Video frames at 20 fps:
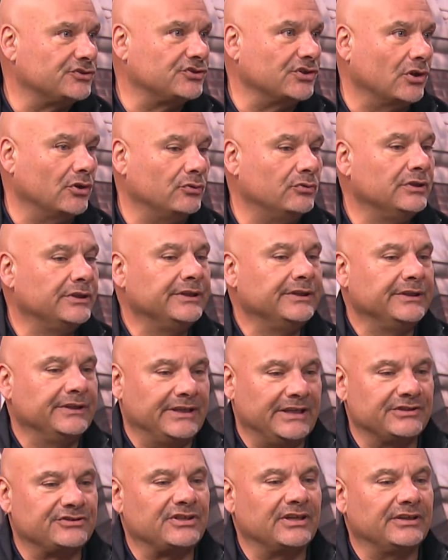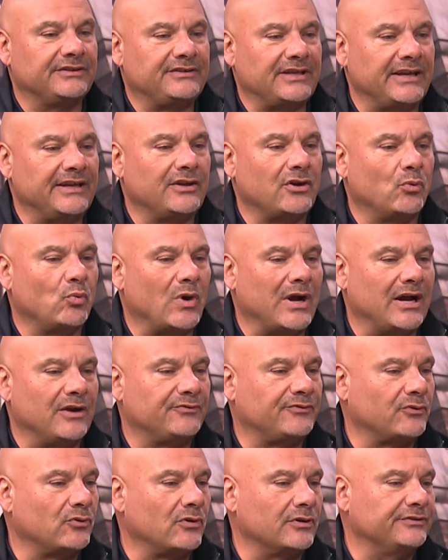So it's going to take a while
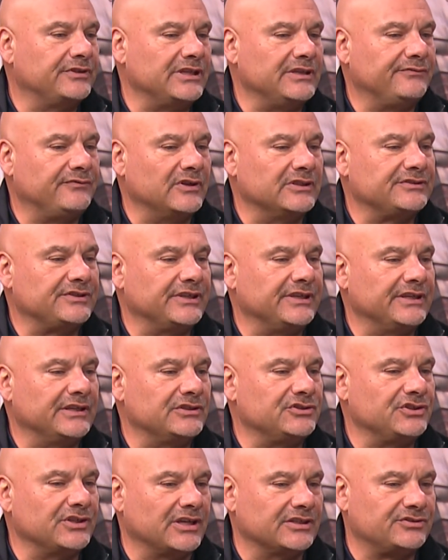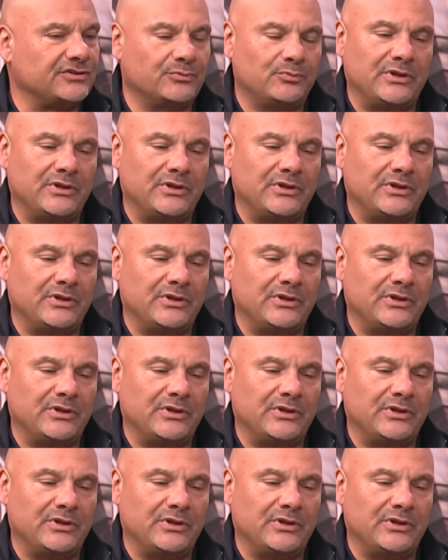for our defense to get adjusted.